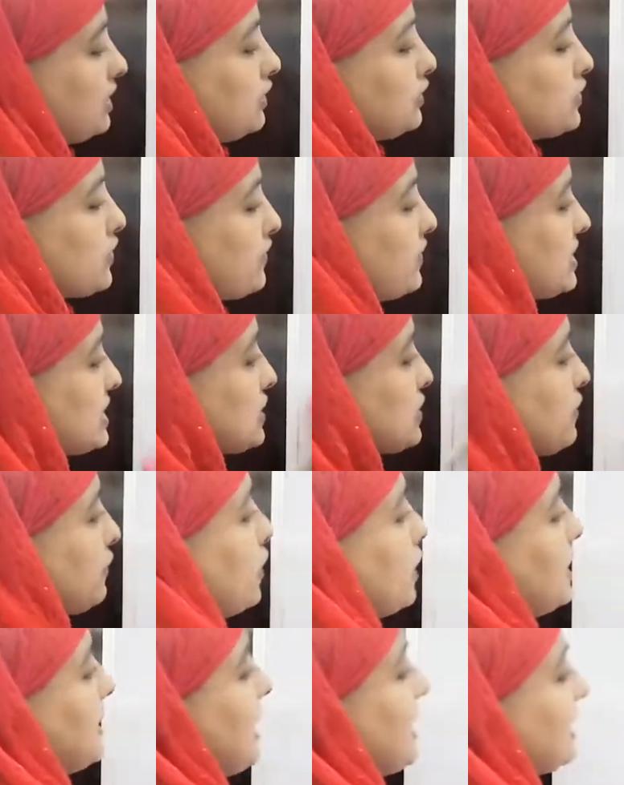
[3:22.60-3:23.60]
So first of
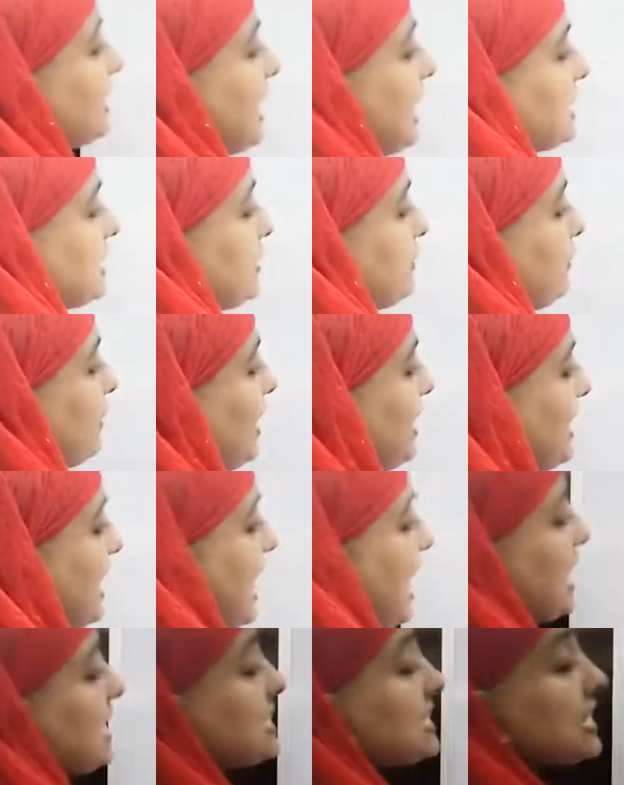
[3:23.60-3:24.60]
all, they are classified
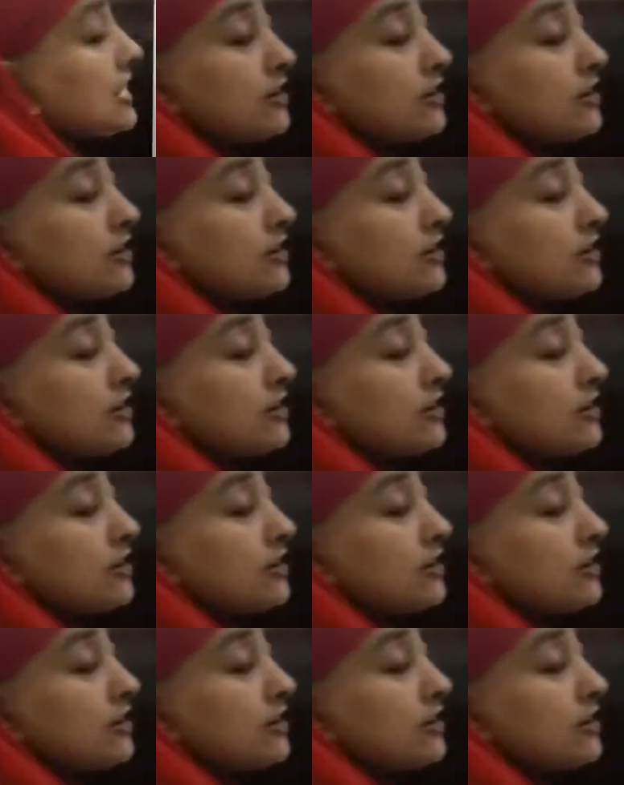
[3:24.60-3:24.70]
as